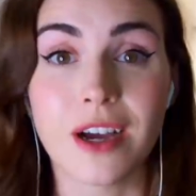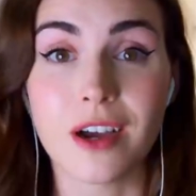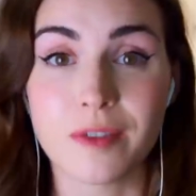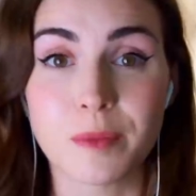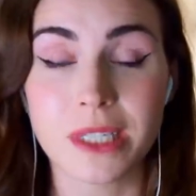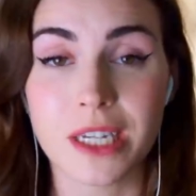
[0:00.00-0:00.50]

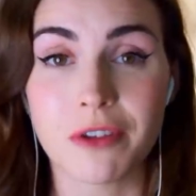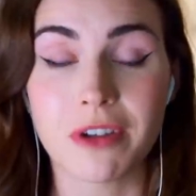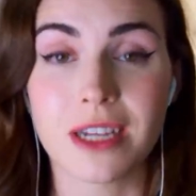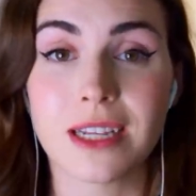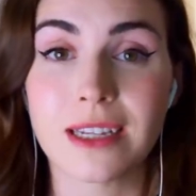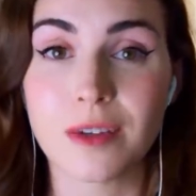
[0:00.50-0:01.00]
lives
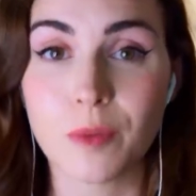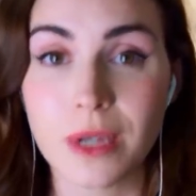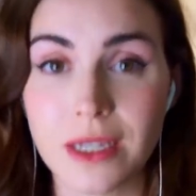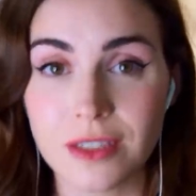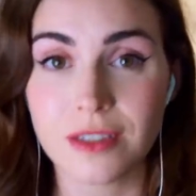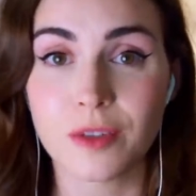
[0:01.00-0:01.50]
materially, and
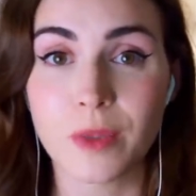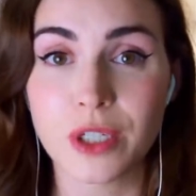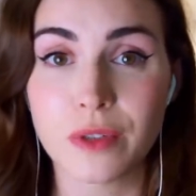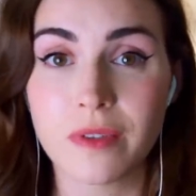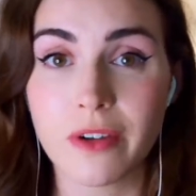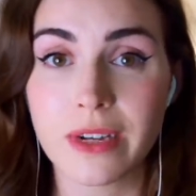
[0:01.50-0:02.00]
we
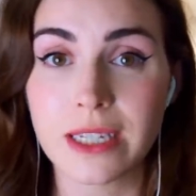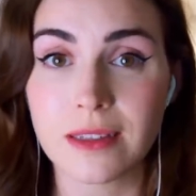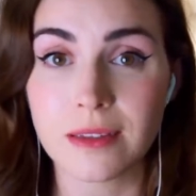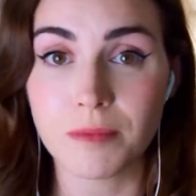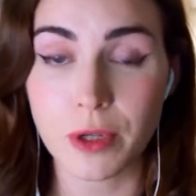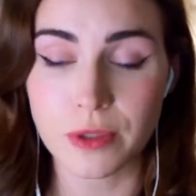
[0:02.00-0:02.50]
do very
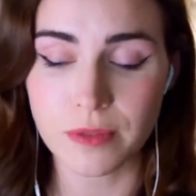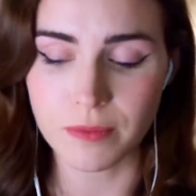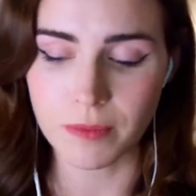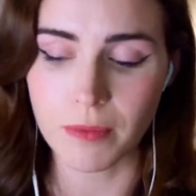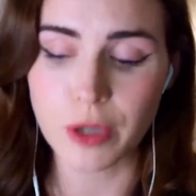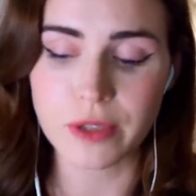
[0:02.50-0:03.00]
little. Most
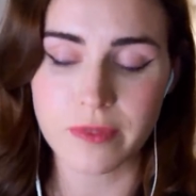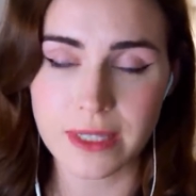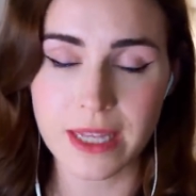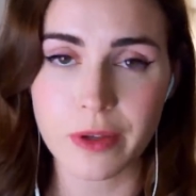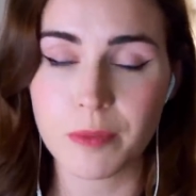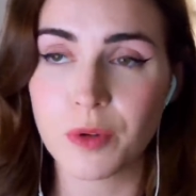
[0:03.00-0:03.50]
of
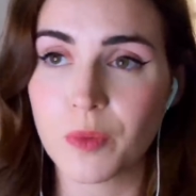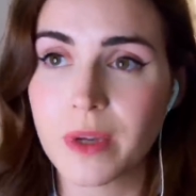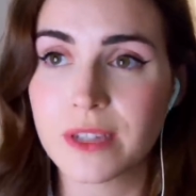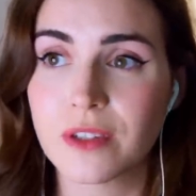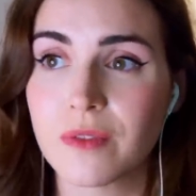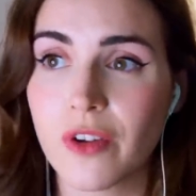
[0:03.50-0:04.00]
us now in the modern
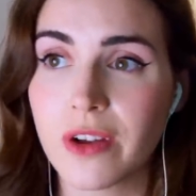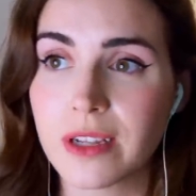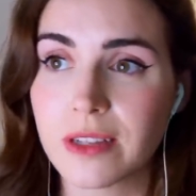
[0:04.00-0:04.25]
West do very